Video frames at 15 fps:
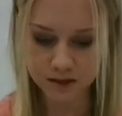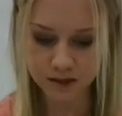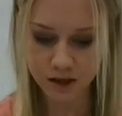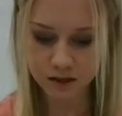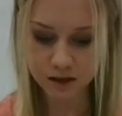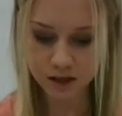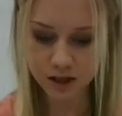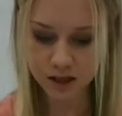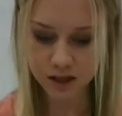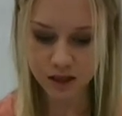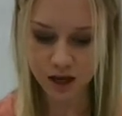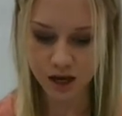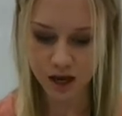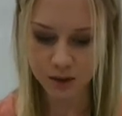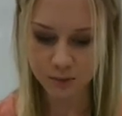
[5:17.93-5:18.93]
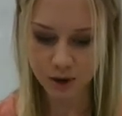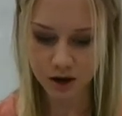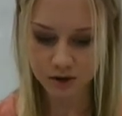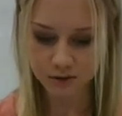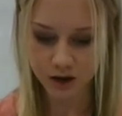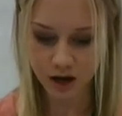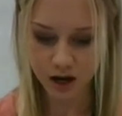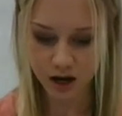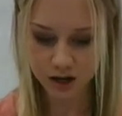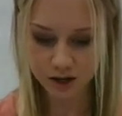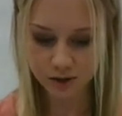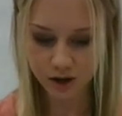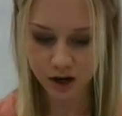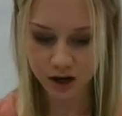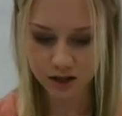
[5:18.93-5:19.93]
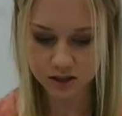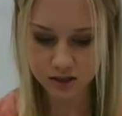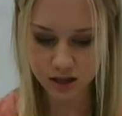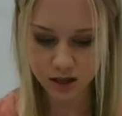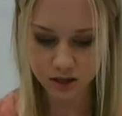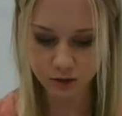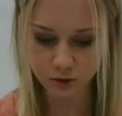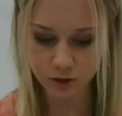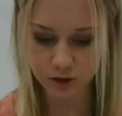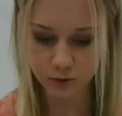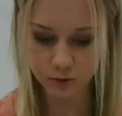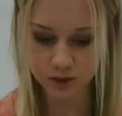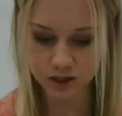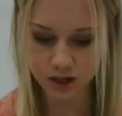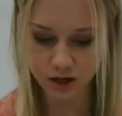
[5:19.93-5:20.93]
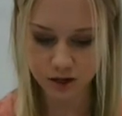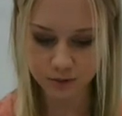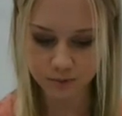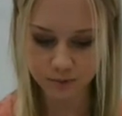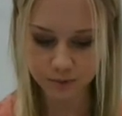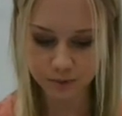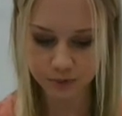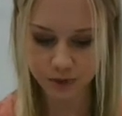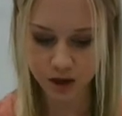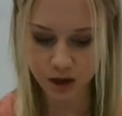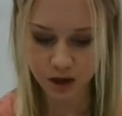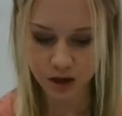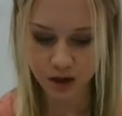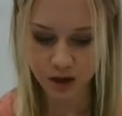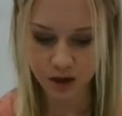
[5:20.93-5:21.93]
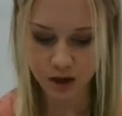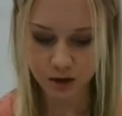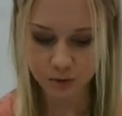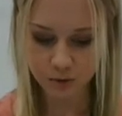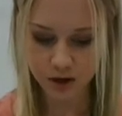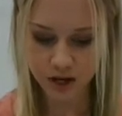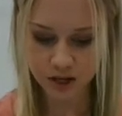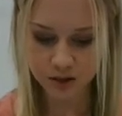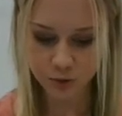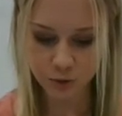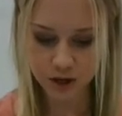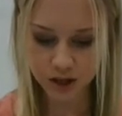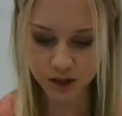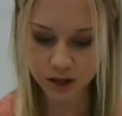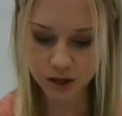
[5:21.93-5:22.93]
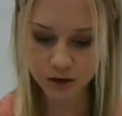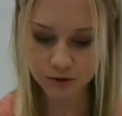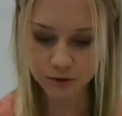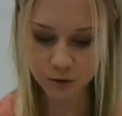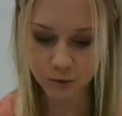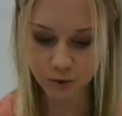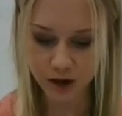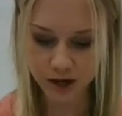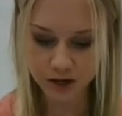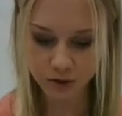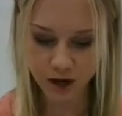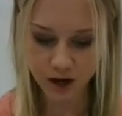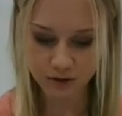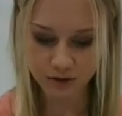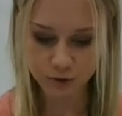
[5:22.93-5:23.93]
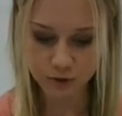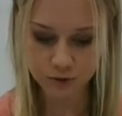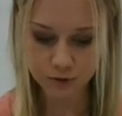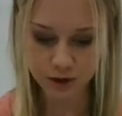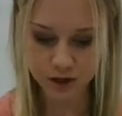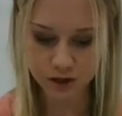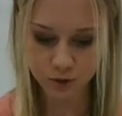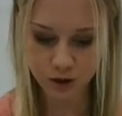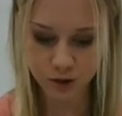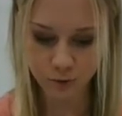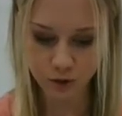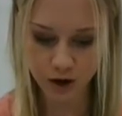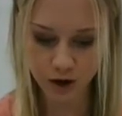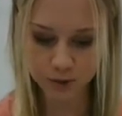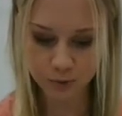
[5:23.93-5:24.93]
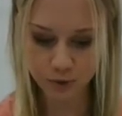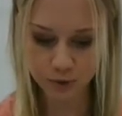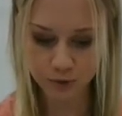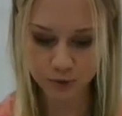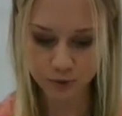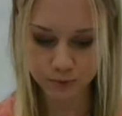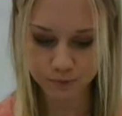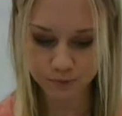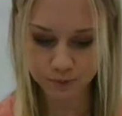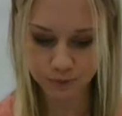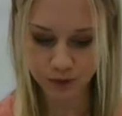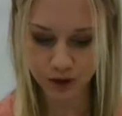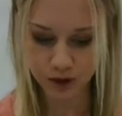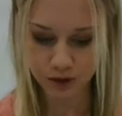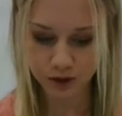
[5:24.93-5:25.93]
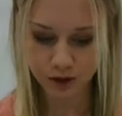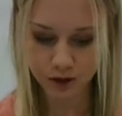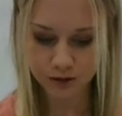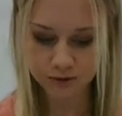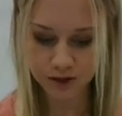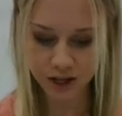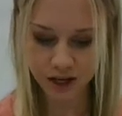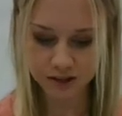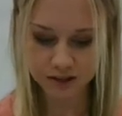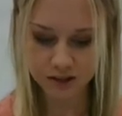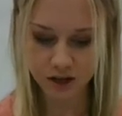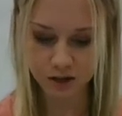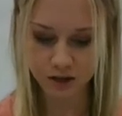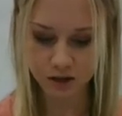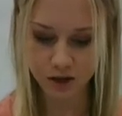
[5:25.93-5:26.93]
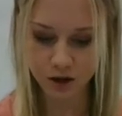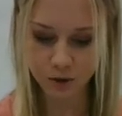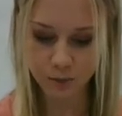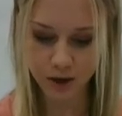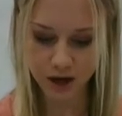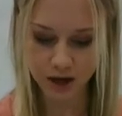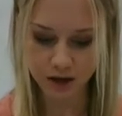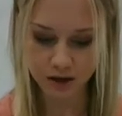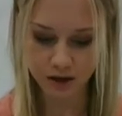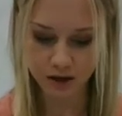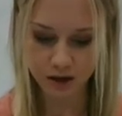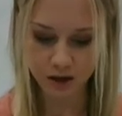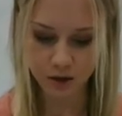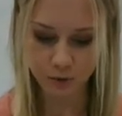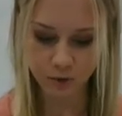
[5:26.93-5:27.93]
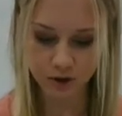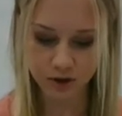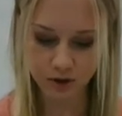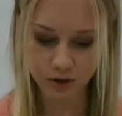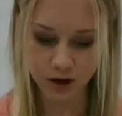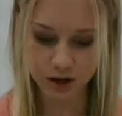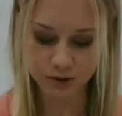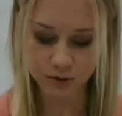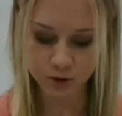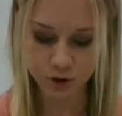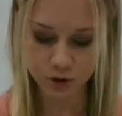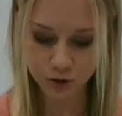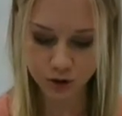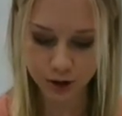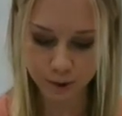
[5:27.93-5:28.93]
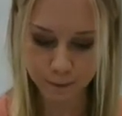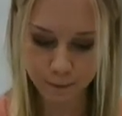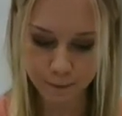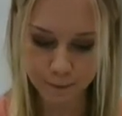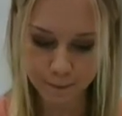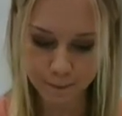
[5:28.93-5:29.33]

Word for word: Suddenly they came out of the high grass, and the creek was there. It ran twinkling over white gravel into a wide pool, curved against a low bank where the grass was short.